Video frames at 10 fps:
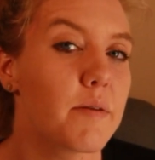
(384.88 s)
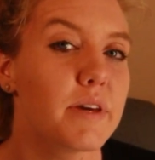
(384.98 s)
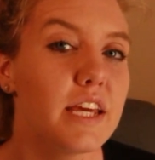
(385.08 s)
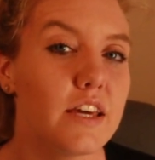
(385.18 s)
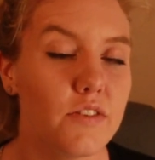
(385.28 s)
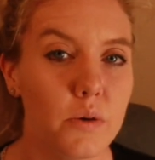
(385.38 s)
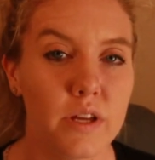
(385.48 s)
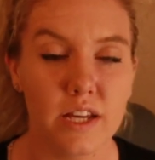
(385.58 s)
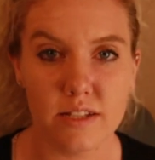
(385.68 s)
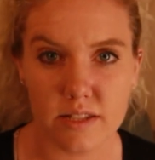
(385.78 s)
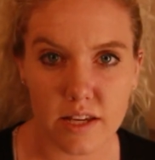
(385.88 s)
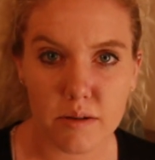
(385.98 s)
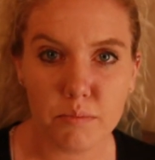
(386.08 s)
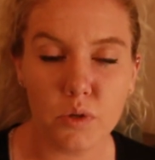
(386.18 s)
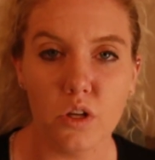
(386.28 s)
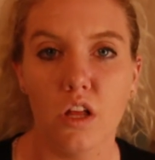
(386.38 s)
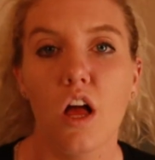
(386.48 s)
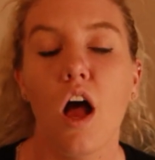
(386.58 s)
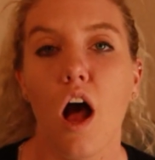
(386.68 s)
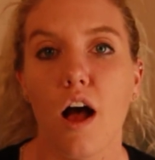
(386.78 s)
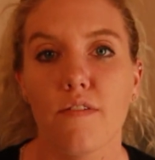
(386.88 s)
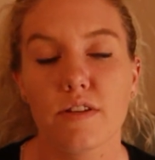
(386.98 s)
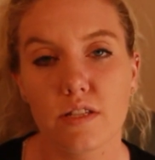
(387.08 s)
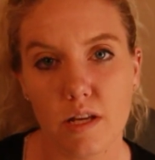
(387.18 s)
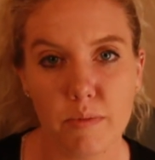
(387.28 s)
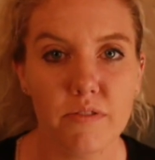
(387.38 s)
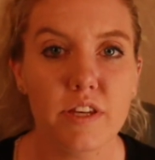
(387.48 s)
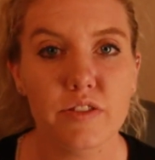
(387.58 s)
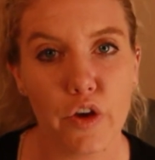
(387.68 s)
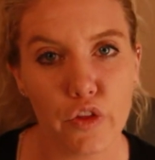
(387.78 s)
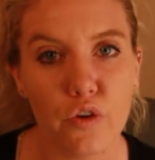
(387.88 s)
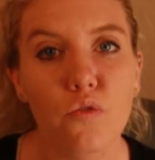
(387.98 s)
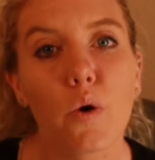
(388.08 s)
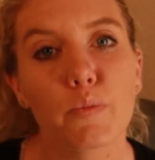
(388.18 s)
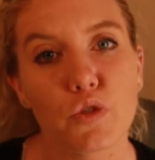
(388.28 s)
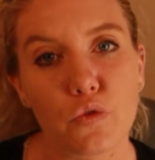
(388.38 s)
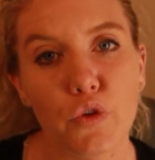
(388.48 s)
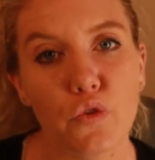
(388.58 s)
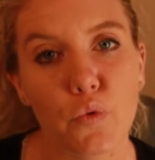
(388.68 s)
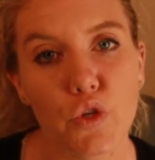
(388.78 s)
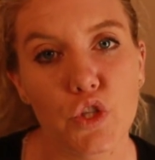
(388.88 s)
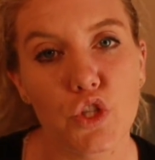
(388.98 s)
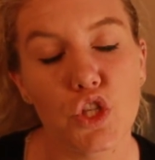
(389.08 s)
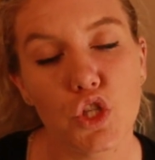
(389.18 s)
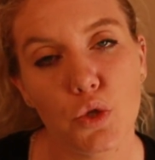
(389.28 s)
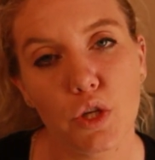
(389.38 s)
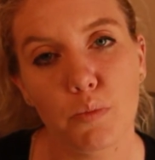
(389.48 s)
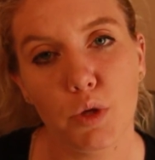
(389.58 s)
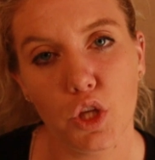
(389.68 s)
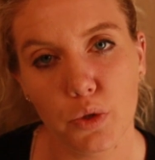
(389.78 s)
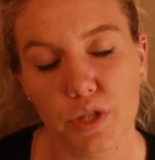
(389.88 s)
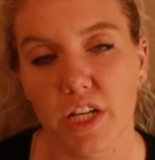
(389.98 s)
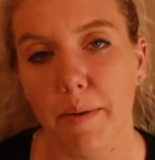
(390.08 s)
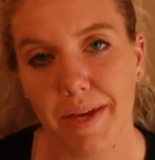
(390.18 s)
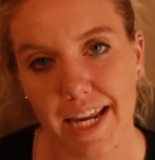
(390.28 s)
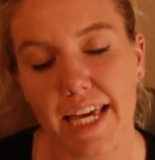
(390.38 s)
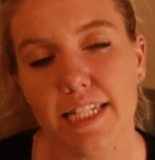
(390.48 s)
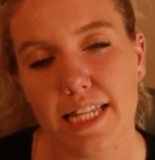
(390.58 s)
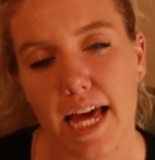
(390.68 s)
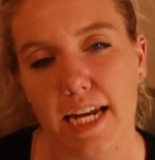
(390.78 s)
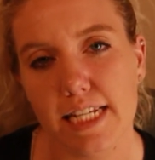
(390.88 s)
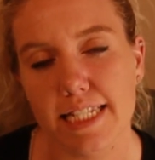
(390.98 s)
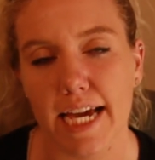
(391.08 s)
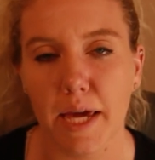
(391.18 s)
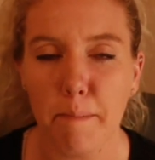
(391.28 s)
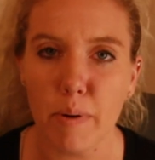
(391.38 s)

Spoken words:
I'm going to give you an example of some of these other forms of reinforcers that you can be using. I'm going to get to that in a second.